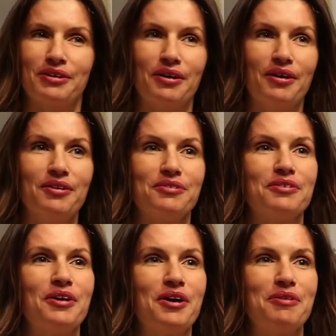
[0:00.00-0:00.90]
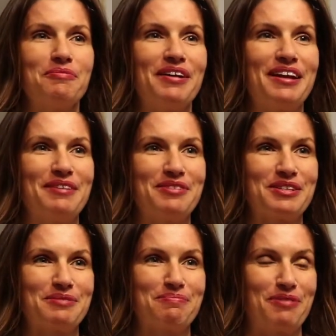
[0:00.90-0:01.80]
oh, my name is
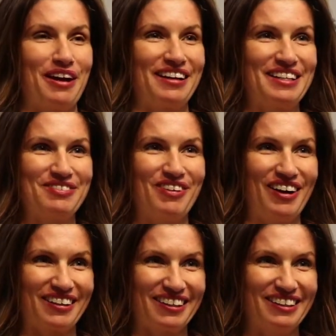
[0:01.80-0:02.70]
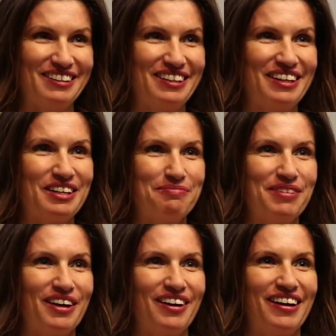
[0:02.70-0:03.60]
Brandy Walker,
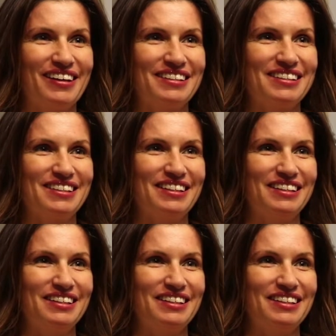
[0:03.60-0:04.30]
Brandewalker.